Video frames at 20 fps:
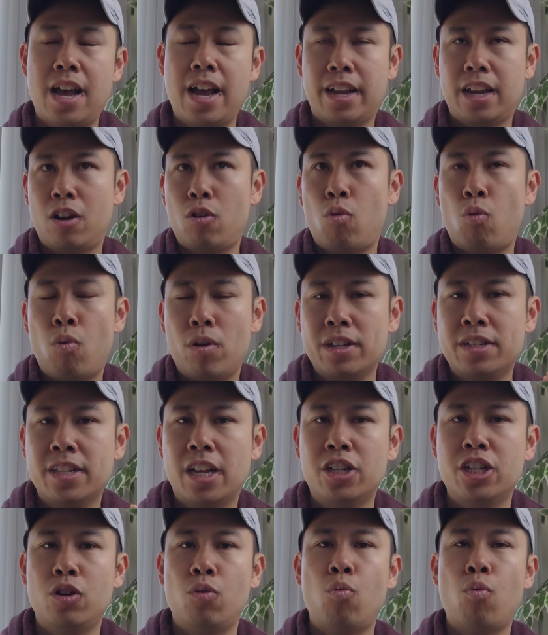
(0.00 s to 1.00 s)
I can
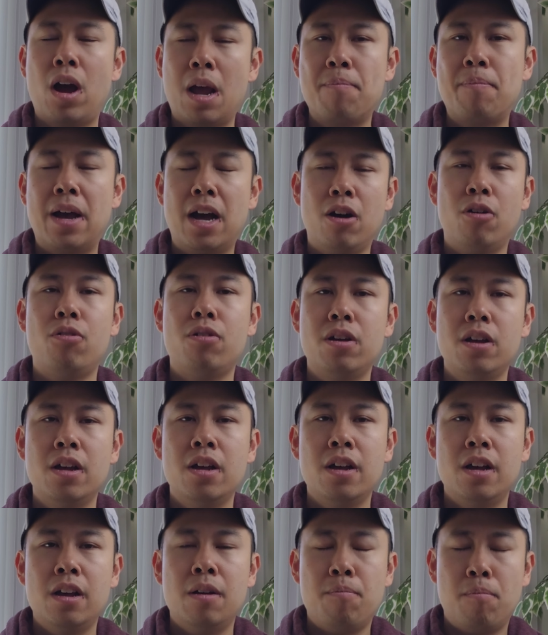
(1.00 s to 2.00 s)
essentially wipe out
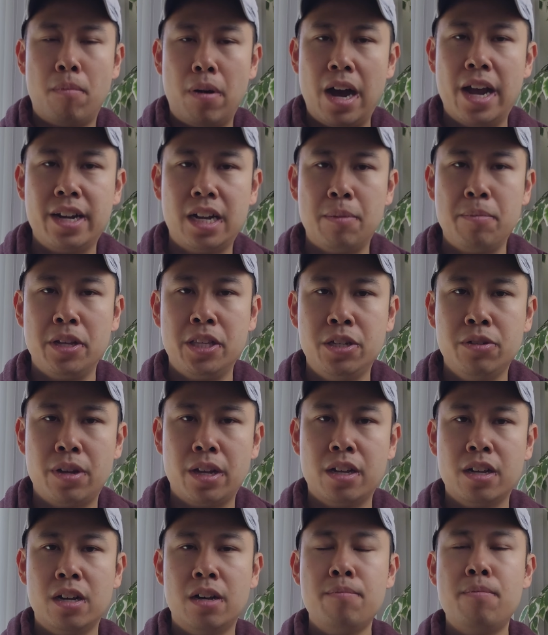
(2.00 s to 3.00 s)
my W-2
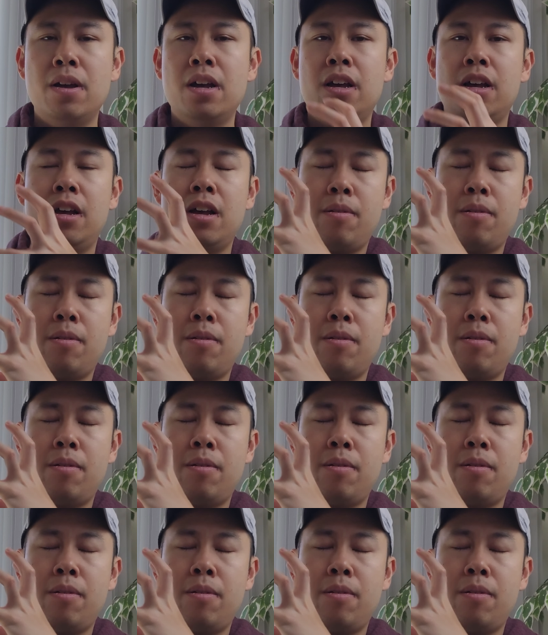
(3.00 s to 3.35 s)
income,